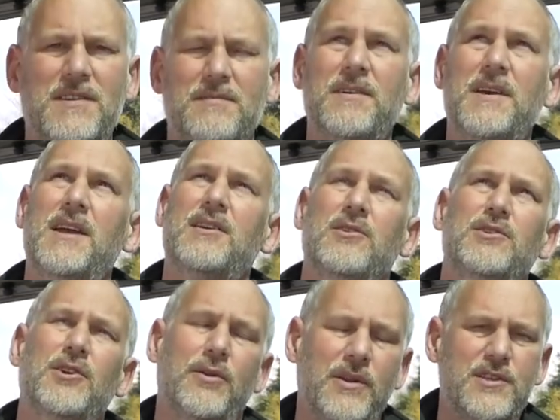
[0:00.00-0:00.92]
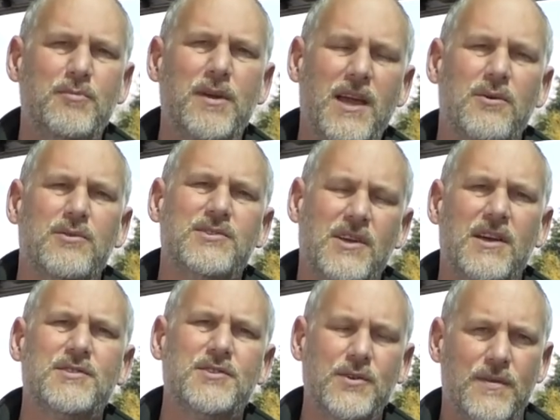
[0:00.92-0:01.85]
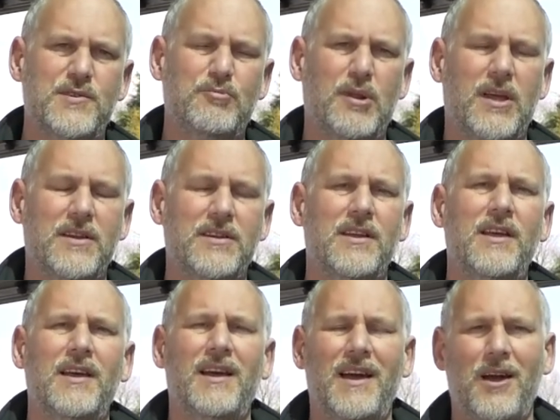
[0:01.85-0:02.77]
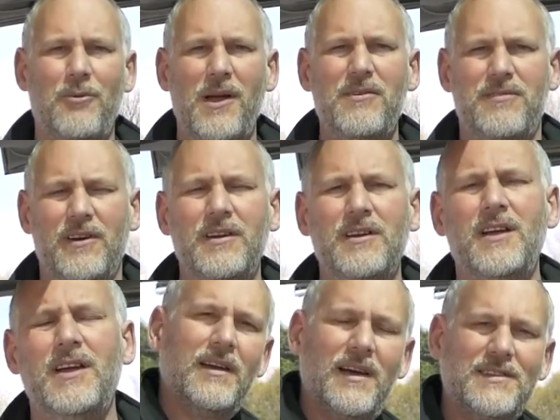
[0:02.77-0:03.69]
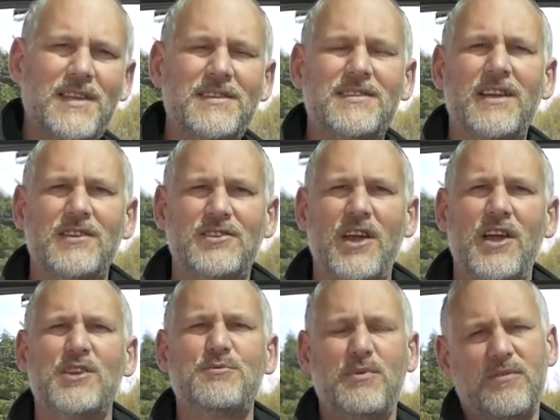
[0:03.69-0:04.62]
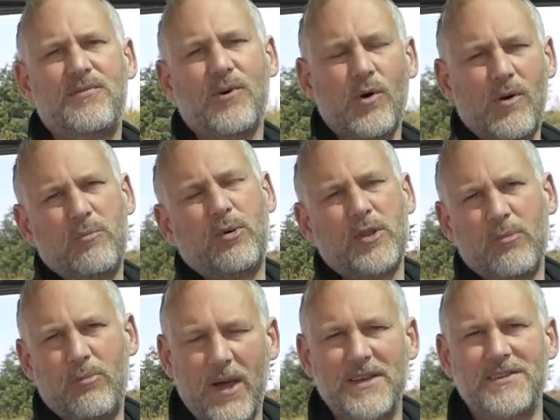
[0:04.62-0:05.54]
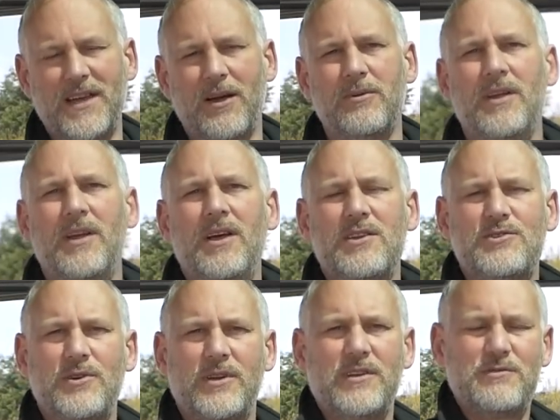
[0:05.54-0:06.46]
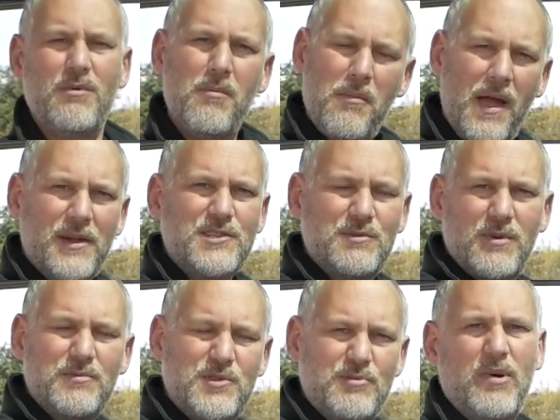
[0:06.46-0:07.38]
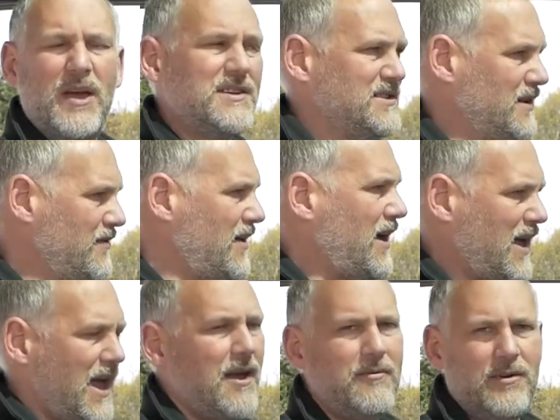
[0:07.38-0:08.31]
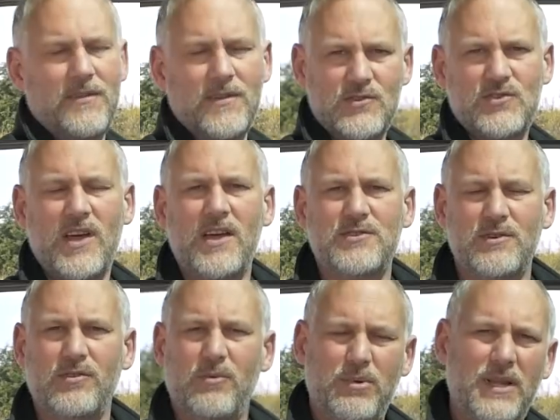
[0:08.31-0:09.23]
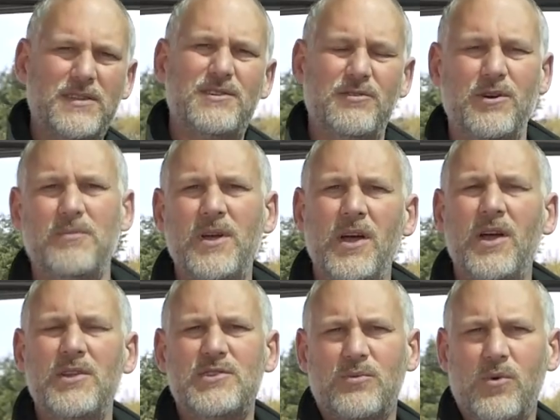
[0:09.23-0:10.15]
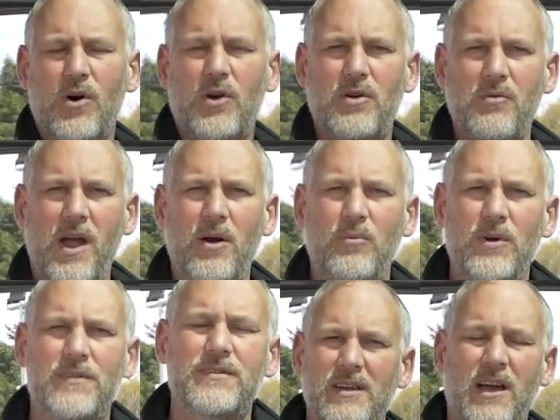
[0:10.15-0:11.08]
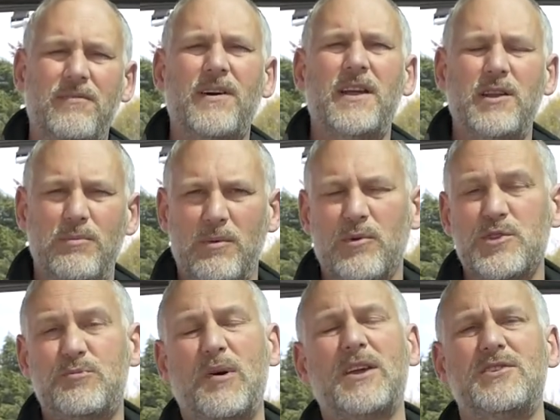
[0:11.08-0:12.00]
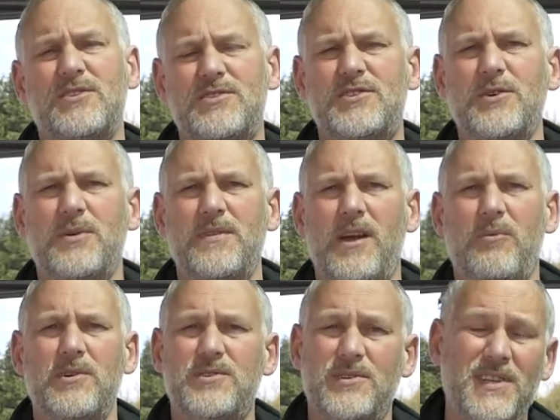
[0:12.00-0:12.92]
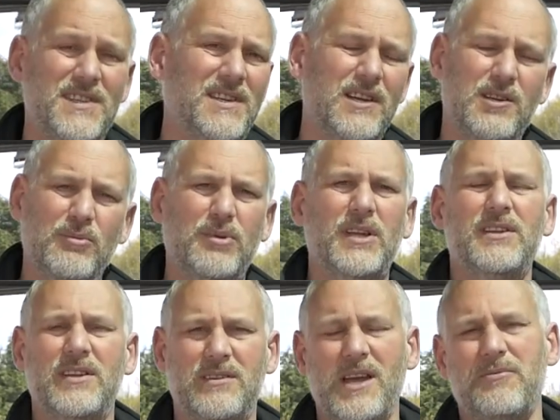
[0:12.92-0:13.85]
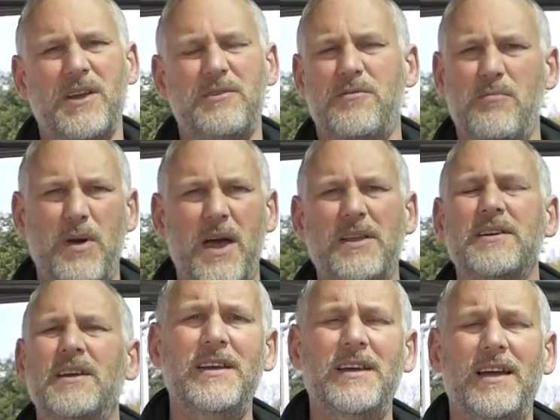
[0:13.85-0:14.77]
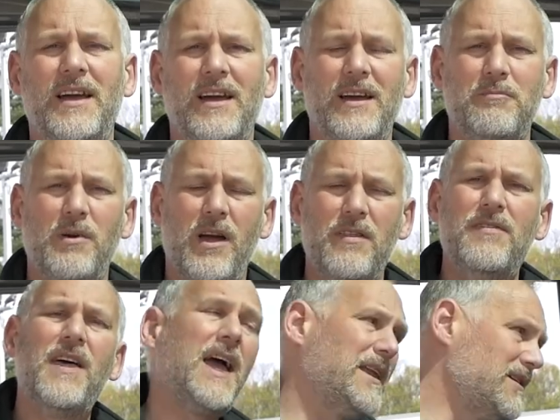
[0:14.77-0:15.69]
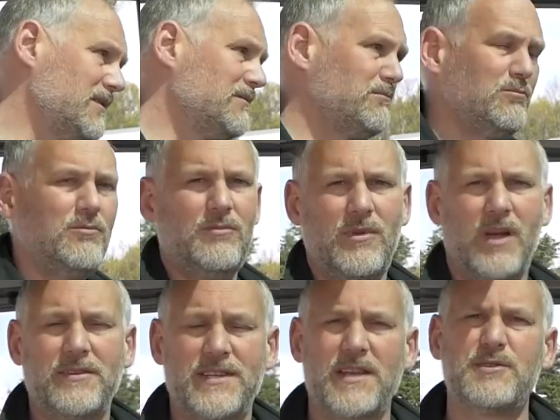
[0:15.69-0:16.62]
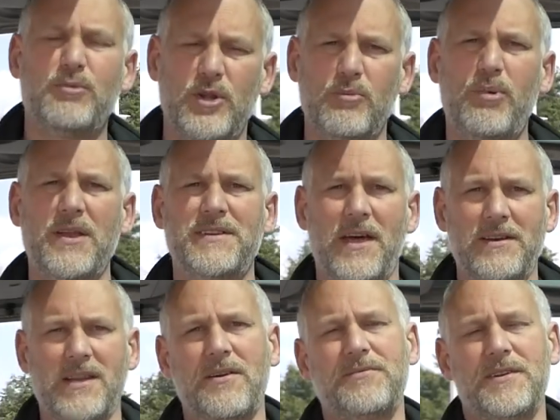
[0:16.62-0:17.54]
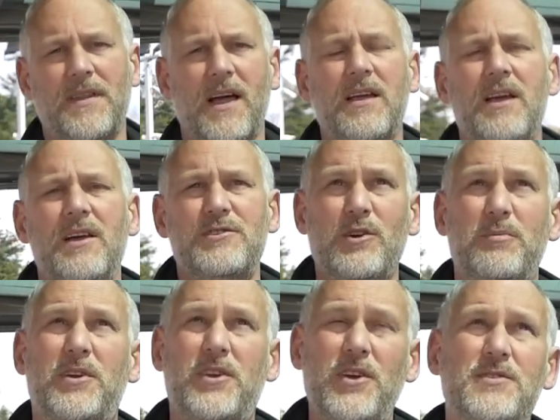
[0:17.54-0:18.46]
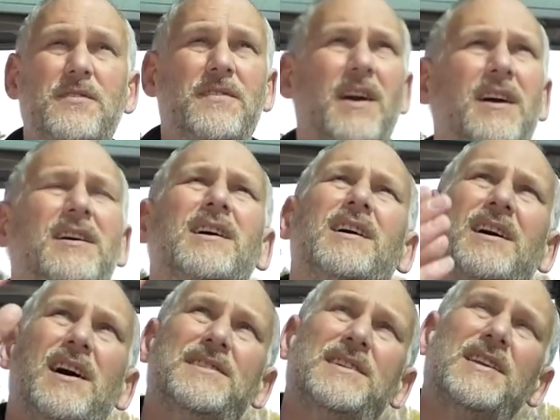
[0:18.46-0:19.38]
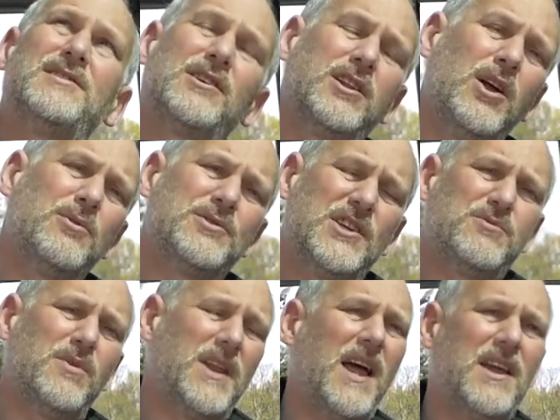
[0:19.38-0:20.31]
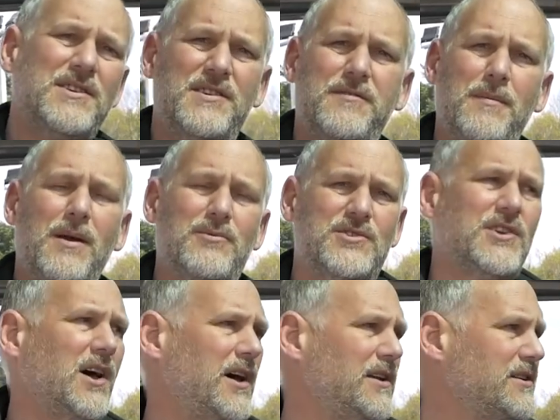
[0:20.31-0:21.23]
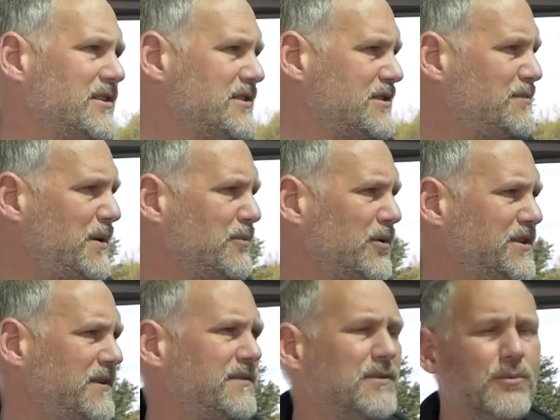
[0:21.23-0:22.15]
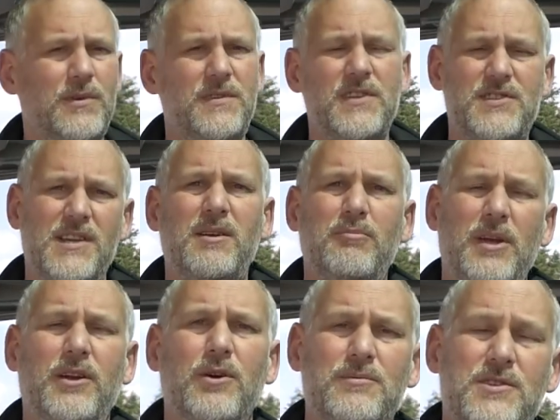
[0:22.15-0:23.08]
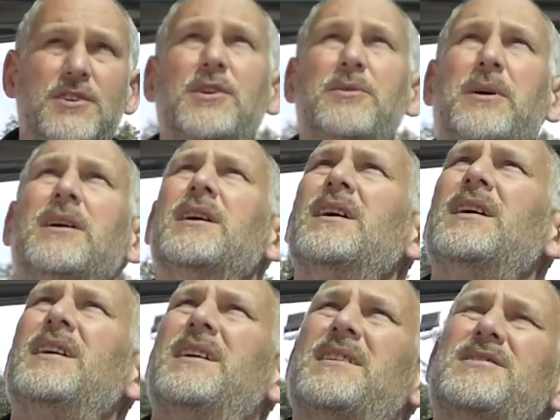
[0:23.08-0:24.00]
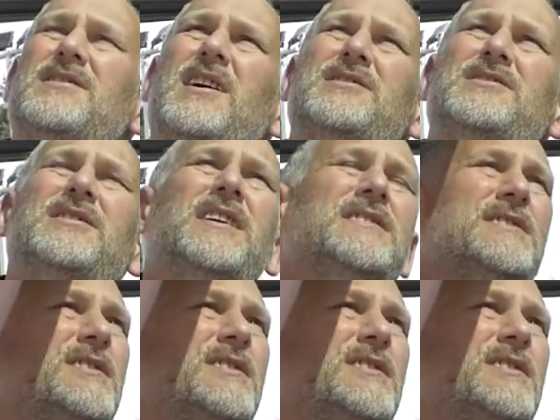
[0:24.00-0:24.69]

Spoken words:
the vehicle. You don't need to be outside to do this blind. However, I tend to get changed before I put the bed down, so it gives me maximum space in that area that's there, so I've got plenty of room to walk around with. I find it a bit more spacious doing that way, so I tend to get ready for bed, and then I tend to put the bed down after that. So because of that, I tend to close this one actually from outside, because it's a bit more difficult with your seat being up to do it, and it's nice and easy